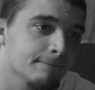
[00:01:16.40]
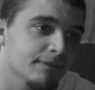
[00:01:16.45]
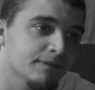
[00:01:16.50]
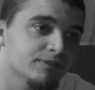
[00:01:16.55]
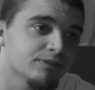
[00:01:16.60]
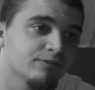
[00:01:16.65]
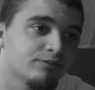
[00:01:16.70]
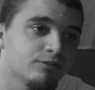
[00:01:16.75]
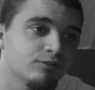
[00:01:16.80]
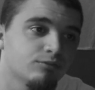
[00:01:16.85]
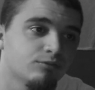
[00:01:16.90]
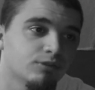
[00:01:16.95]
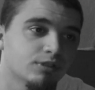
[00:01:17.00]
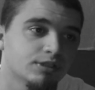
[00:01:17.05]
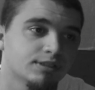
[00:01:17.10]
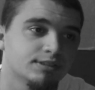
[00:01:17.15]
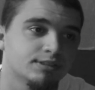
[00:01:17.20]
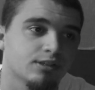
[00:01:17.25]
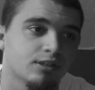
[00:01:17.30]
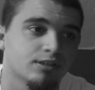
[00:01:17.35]
There's a few
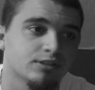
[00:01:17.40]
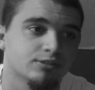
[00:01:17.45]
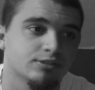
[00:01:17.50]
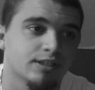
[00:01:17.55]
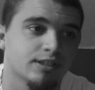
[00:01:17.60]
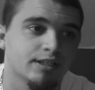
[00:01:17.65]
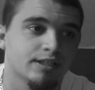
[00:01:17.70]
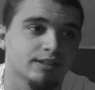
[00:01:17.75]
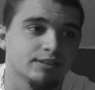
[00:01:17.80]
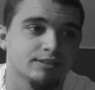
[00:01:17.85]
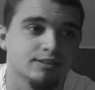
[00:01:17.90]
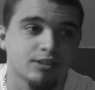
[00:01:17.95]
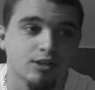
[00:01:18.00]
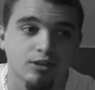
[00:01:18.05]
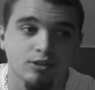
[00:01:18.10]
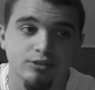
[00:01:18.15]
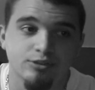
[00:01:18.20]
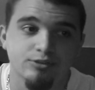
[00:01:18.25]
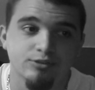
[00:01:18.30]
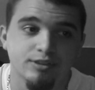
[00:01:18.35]
really solid tracks.
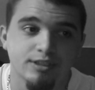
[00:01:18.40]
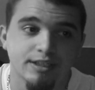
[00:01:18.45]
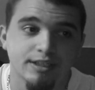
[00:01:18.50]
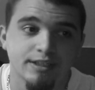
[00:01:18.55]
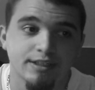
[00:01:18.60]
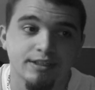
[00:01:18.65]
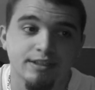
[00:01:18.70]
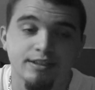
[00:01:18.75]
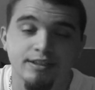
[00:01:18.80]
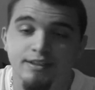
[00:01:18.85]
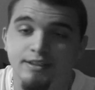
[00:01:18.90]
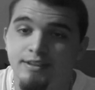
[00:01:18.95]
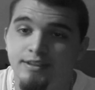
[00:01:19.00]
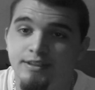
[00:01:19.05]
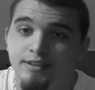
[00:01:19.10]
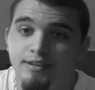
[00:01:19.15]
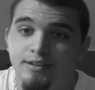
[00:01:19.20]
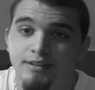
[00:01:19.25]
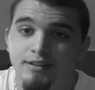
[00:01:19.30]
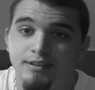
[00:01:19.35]
Color You Dead
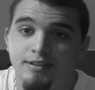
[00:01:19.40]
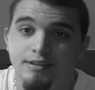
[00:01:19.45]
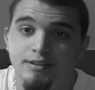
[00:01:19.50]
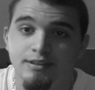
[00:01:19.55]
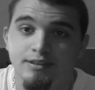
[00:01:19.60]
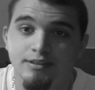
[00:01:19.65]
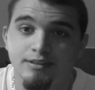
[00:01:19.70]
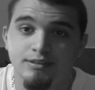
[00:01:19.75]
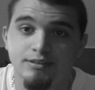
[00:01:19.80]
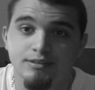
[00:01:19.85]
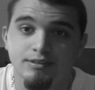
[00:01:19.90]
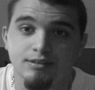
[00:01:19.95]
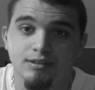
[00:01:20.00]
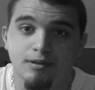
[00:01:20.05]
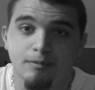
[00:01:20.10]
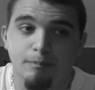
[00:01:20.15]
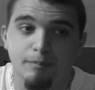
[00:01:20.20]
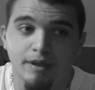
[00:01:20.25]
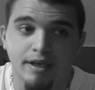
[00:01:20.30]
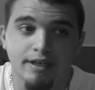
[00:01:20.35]
is
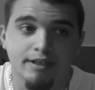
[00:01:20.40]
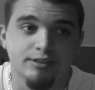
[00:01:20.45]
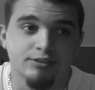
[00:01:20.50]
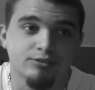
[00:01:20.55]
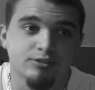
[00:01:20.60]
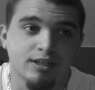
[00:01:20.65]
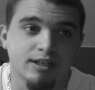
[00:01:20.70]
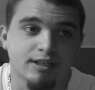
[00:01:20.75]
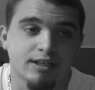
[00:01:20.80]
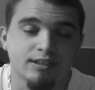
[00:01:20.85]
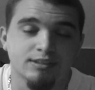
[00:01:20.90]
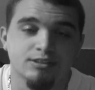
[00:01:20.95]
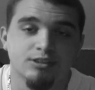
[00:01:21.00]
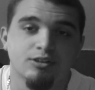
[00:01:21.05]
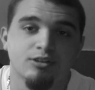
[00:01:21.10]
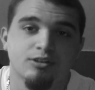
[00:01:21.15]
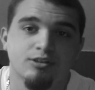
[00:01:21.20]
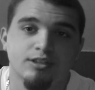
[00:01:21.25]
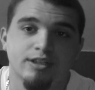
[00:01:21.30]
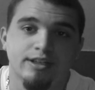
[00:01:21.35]
a banging track. I actually
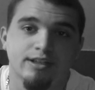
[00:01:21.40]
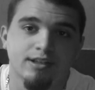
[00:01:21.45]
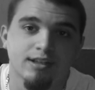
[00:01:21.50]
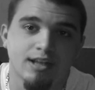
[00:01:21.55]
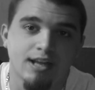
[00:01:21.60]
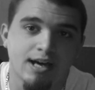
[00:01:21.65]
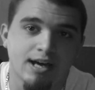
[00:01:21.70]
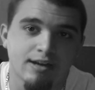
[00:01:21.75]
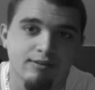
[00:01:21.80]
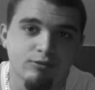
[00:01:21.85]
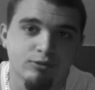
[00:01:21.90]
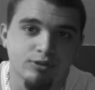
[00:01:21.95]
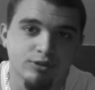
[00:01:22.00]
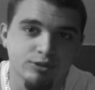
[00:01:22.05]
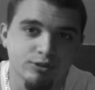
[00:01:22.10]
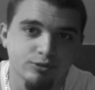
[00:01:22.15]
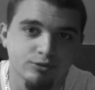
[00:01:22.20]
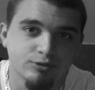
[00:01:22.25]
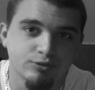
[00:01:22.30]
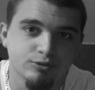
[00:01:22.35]
heard that live on the
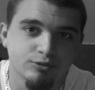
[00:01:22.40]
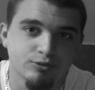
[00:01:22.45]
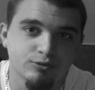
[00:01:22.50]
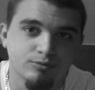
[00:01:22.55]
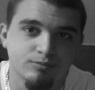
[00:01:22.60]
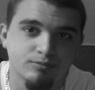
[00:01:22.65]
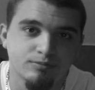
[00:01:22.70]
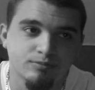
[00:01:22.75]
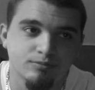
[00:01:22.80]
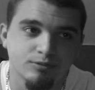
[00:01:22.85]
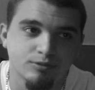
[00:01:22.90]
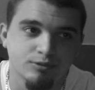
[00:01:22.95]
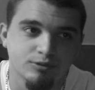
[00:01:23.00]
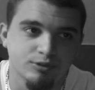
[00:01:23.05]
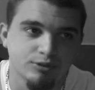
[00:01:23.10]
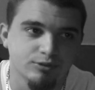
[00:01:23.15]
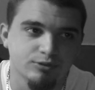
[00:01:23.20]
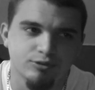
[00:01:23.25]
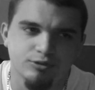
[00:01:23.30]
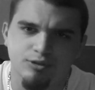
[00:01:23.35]
YouTube,
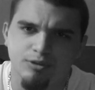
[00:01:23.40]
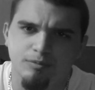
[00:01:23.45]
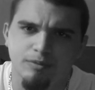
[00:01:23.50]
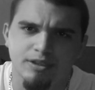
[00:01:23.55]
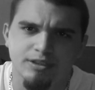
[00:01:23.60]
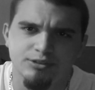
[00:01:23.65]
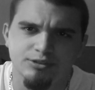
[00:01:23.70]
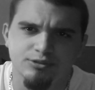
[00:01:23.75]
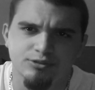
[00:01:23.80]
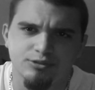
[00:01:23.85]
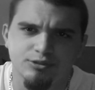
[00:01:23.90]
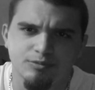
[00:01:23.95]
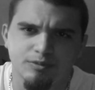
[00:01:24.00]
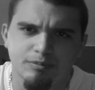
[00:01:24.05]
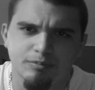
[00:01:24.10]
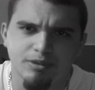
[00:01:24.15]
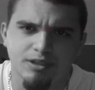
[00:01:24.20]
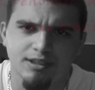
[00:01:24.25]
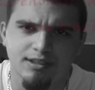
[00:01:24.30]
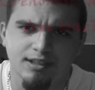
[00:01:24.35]
somebody's YouTube, he
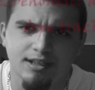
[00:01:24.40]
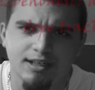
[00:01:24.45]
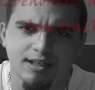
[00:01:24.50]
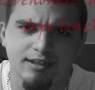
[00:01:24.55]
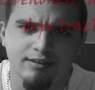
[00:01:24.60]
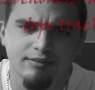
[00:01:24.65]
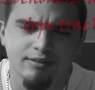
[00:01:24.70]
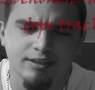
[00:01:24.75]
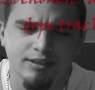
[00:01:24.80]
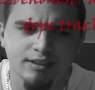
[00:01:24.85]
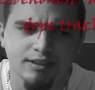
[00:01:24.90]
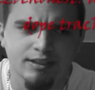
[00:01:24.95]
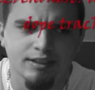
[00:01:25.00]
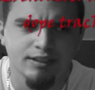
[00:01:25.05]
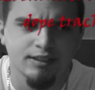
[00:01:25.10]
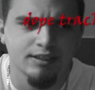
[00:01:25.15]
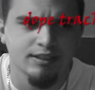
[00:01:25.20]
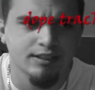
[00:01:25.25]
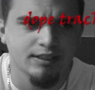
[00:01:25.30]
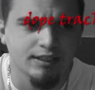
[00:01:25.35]
played live,
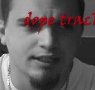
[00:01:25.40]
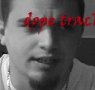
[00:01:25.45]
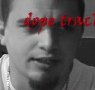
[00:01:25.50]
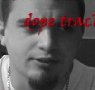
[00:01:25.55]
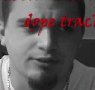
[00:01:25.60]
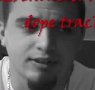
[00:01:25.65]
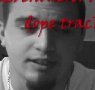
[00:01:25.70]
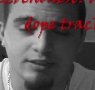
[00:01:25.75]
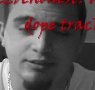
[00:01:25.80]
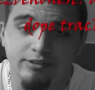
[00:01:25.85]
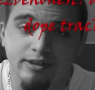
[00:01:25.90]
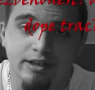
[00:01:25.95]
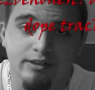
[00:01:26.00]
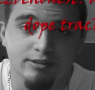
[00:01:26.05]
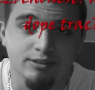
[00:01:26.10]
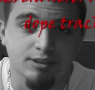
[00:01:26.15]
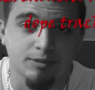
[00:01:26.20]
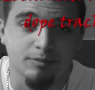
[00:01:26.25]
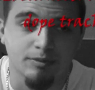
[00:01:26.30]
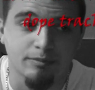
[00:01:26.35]
and I knew that track
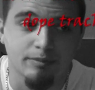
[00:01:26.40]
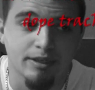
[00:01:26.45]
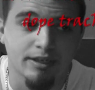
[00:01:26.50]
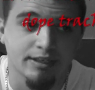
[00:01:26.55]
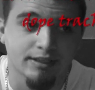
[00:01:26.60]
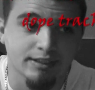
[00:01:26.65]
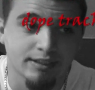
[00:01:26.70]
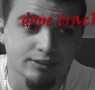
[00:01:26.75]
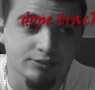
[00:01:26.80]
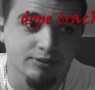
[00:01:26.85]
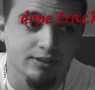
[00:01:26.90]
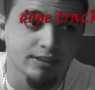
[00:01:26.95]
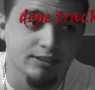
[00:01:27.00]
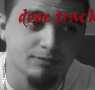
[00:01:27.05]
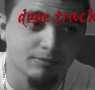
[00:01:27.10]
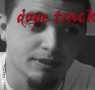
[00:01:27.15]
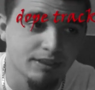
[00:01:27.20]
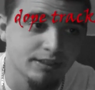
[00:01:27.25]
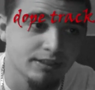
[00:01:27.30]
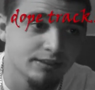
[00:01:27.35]
was gonna be banging. That track's
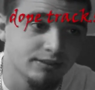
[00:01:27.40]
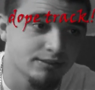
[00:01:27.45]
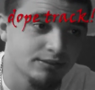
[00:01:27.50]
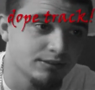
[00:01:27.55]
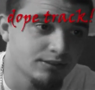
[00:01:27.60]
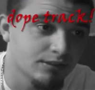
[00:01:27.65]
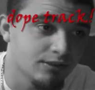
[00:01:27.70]
banging.